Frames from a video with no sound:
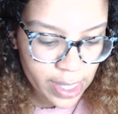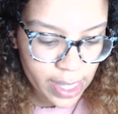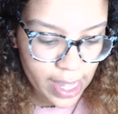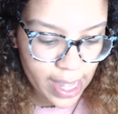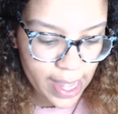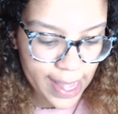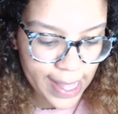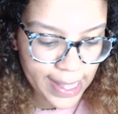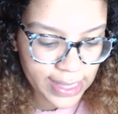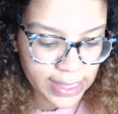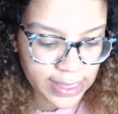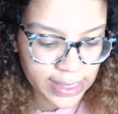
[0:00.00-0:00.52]

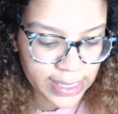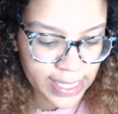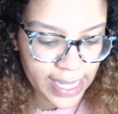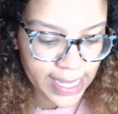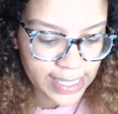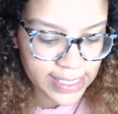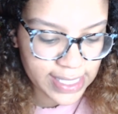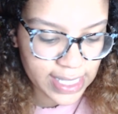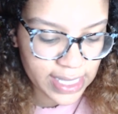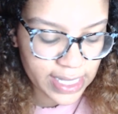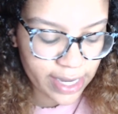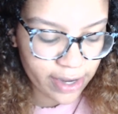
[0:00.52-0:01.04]

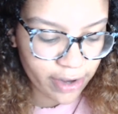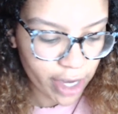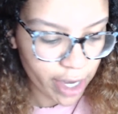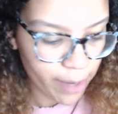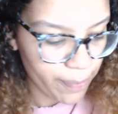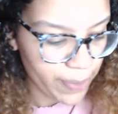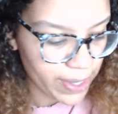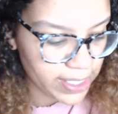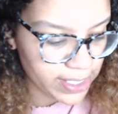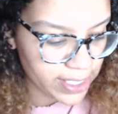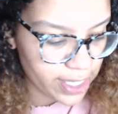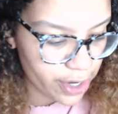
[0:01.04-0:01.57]
as a layering
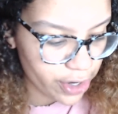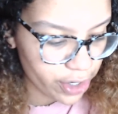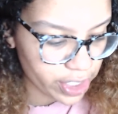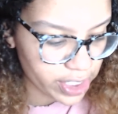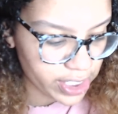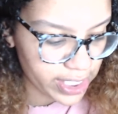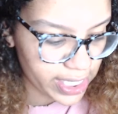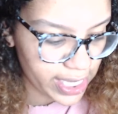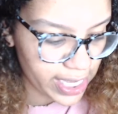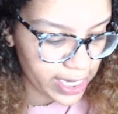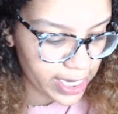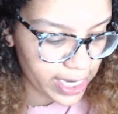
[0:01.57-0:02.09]
piece in your
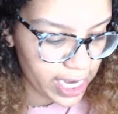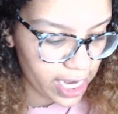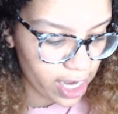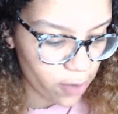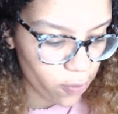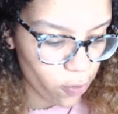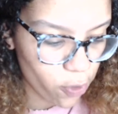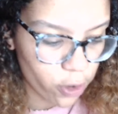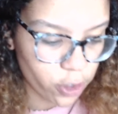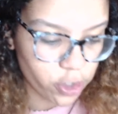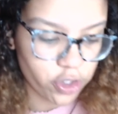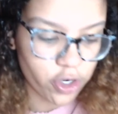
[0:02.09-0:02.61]
skincare
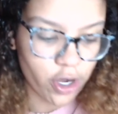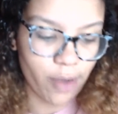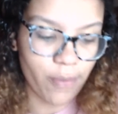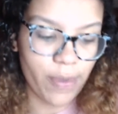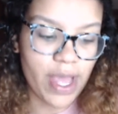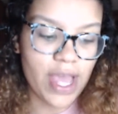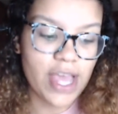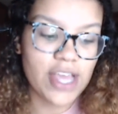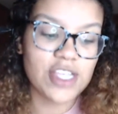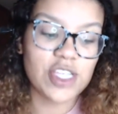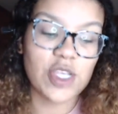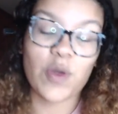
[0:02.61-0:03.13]
wardrobe.
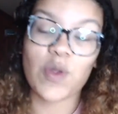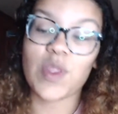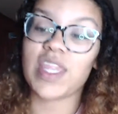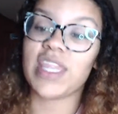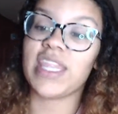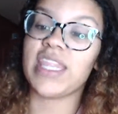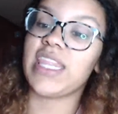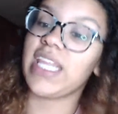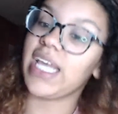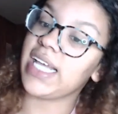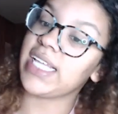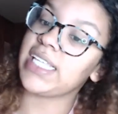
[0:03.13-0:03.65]
So
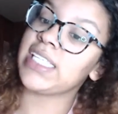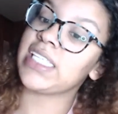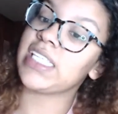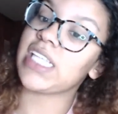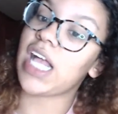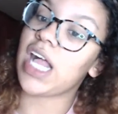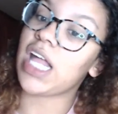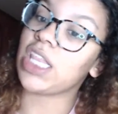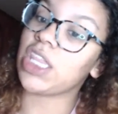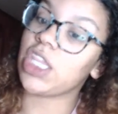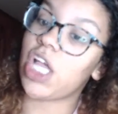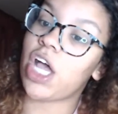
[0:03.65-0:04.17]
this
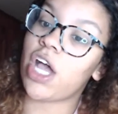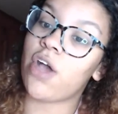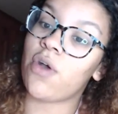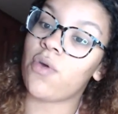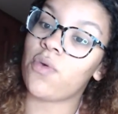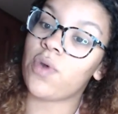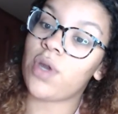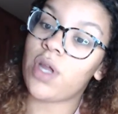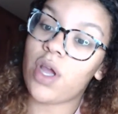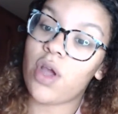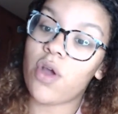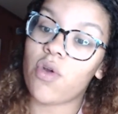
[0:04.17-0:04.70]

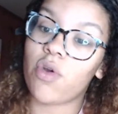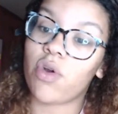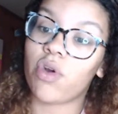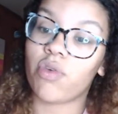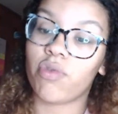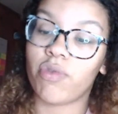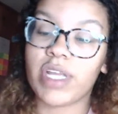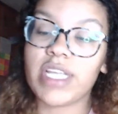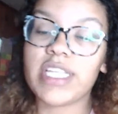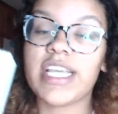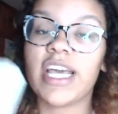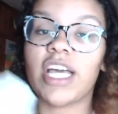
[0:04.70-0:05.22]
alone
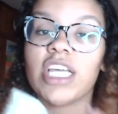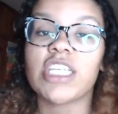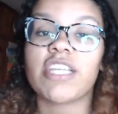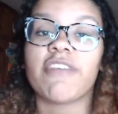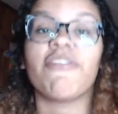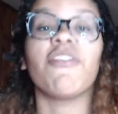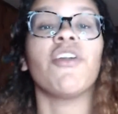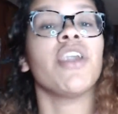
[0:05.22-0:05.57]
retails for